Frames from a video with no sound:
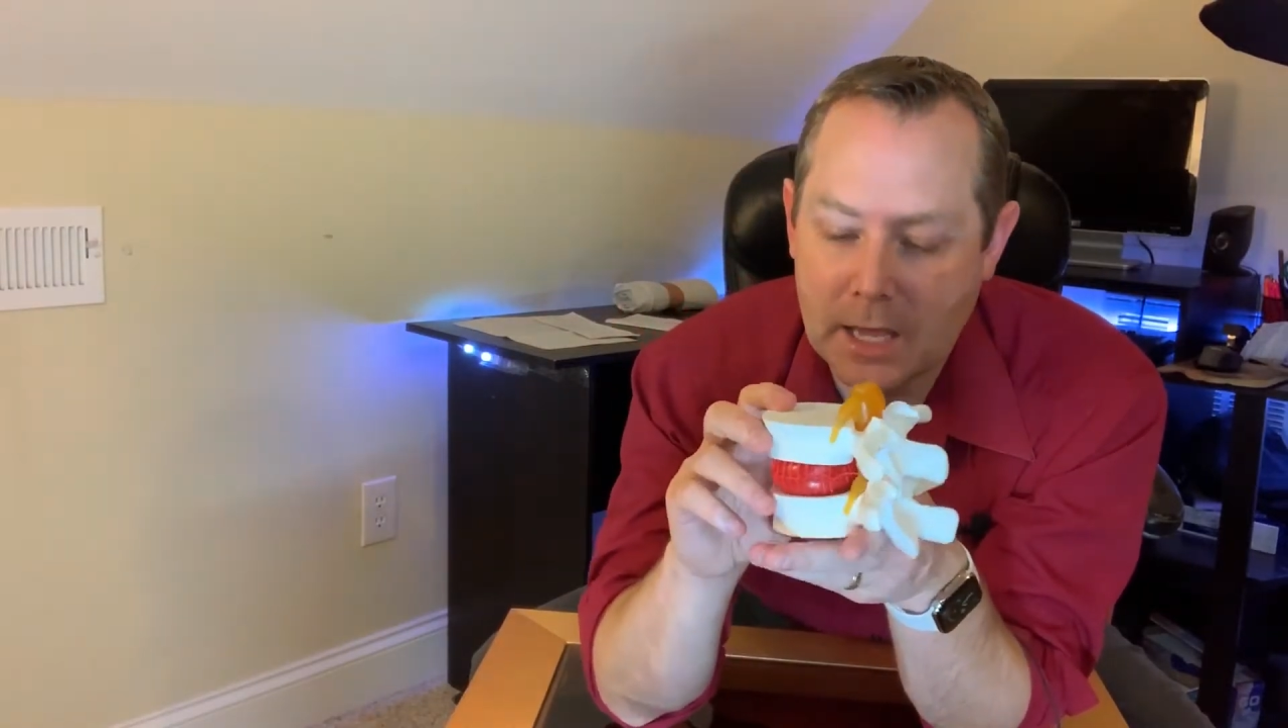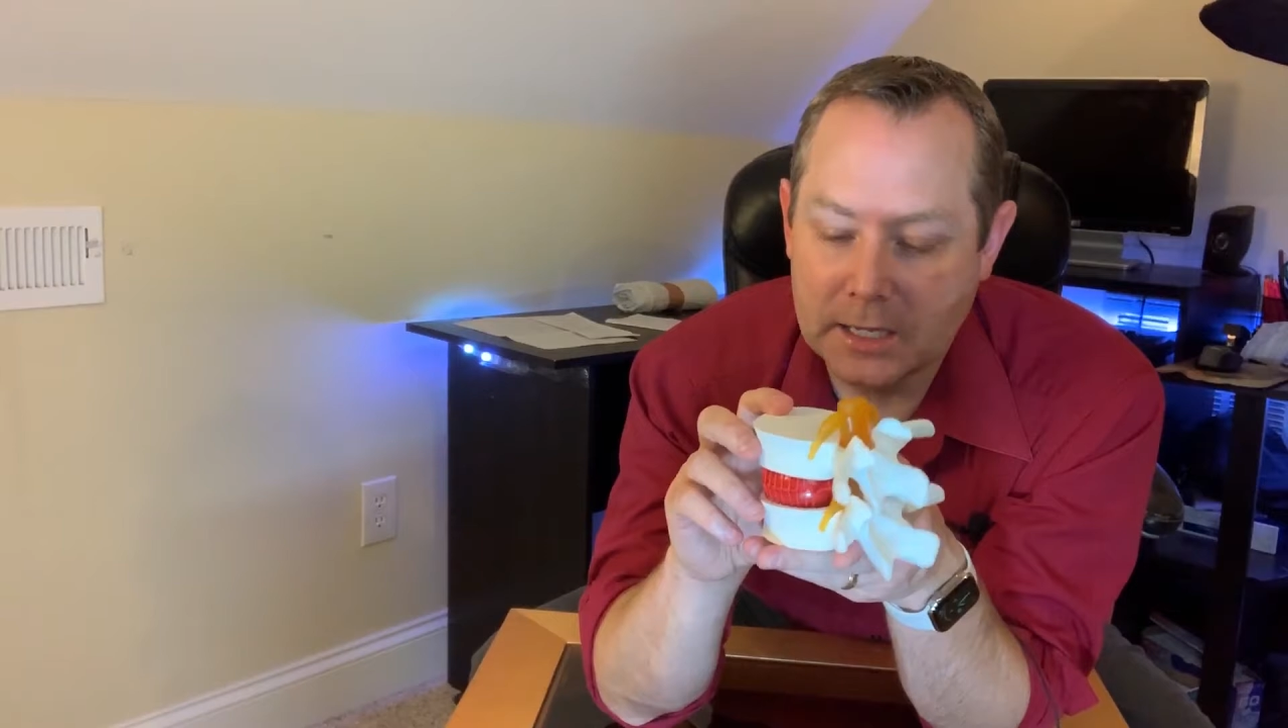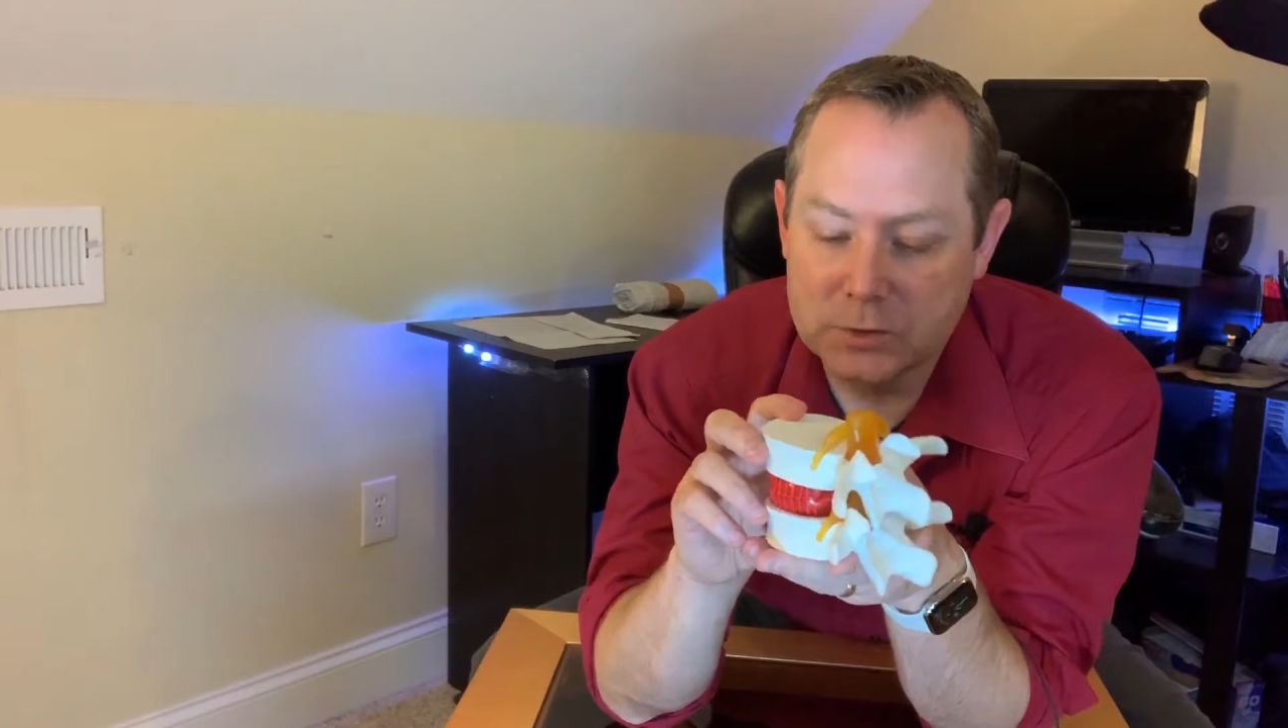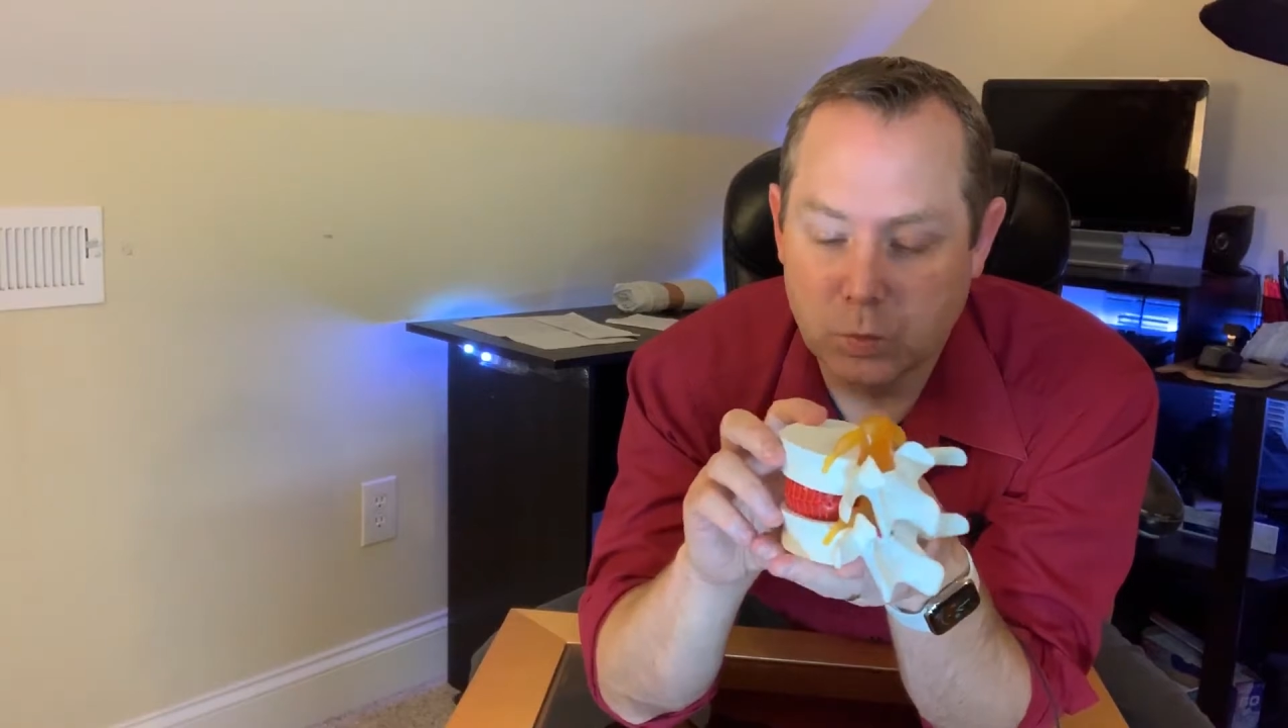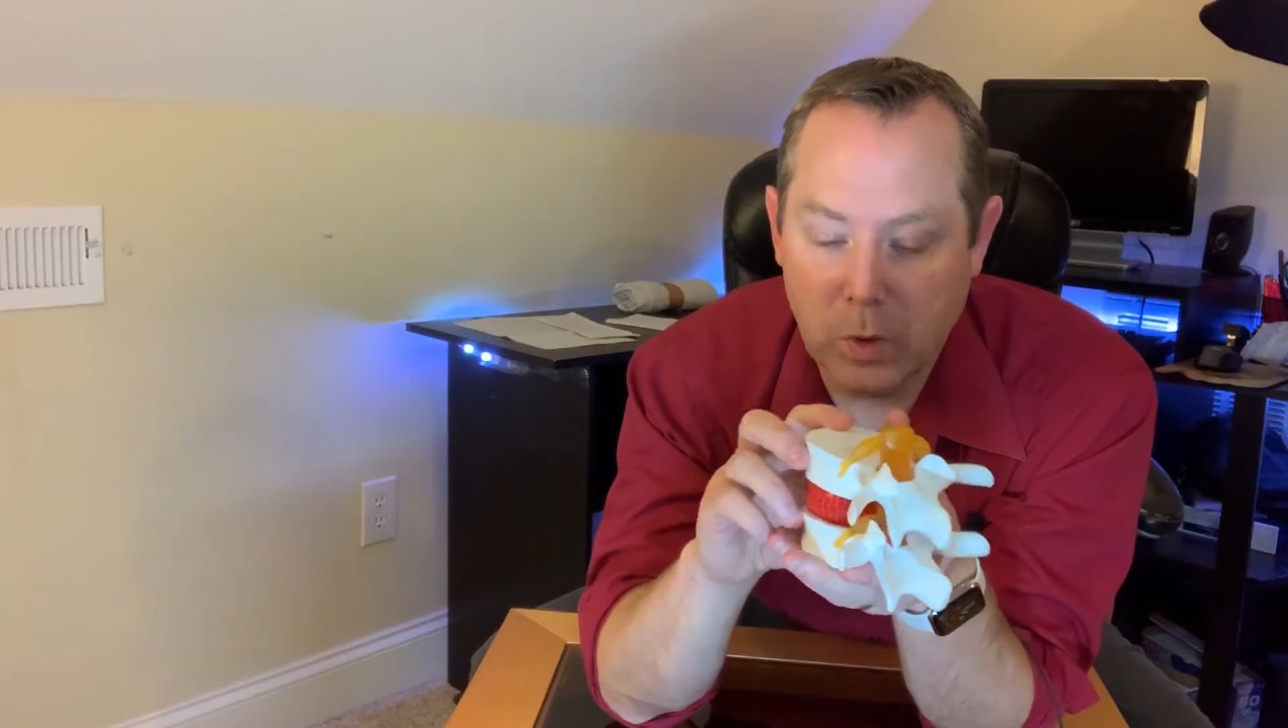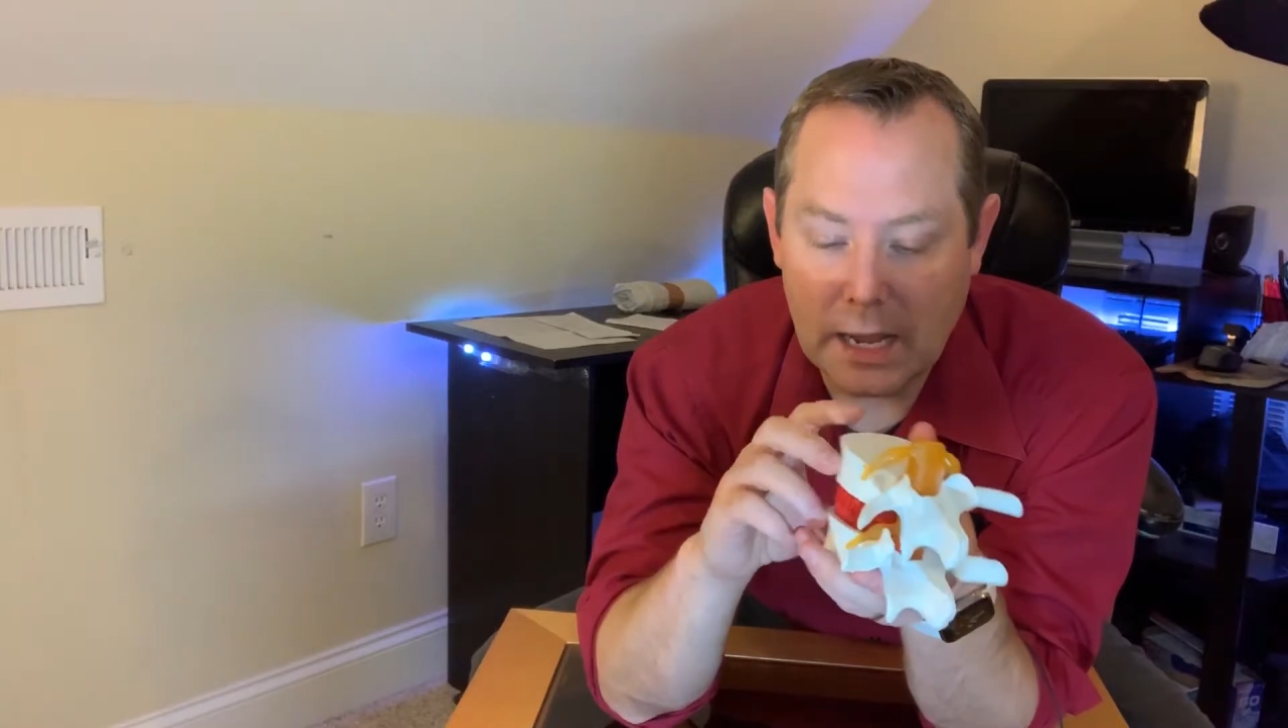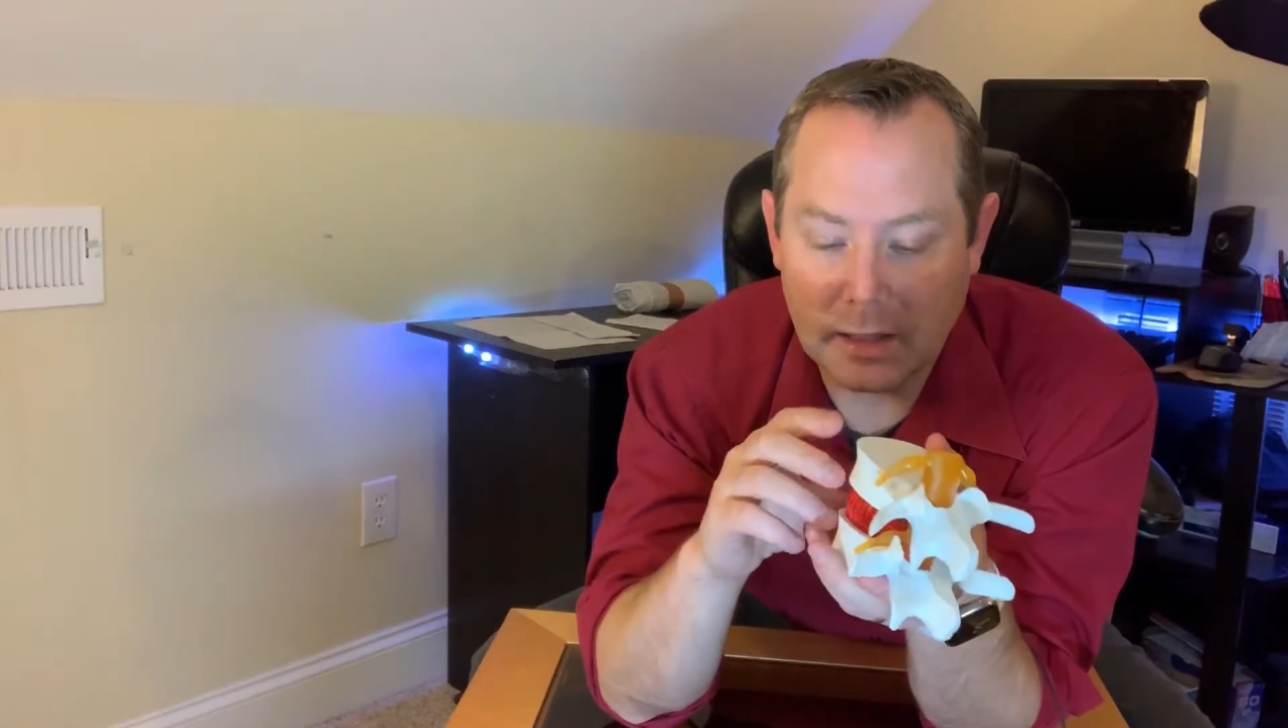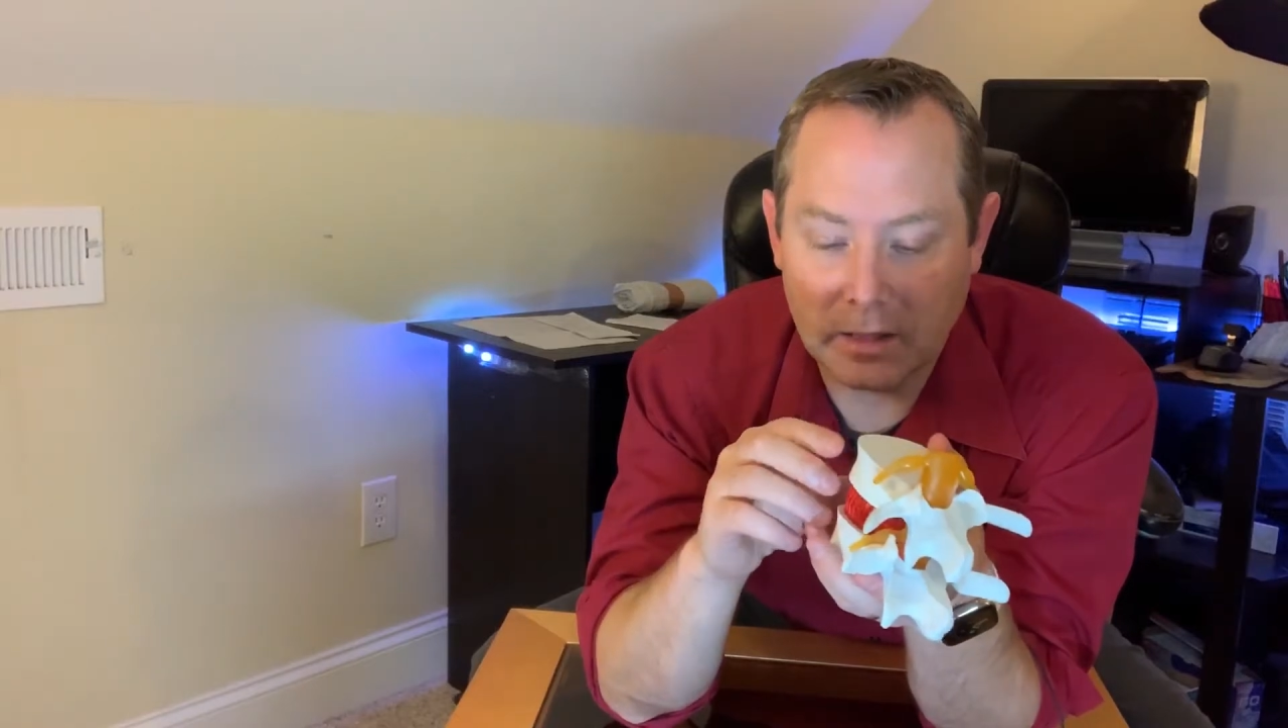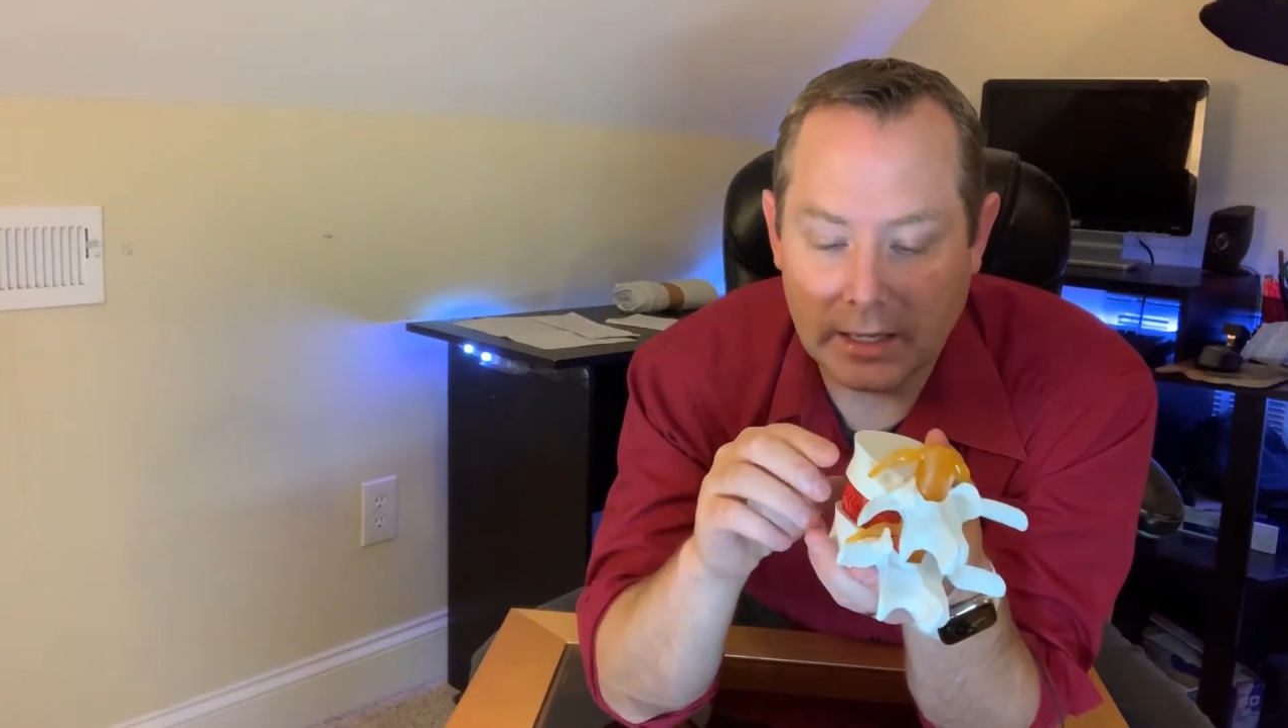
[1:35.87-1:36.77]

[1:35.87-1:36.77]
as well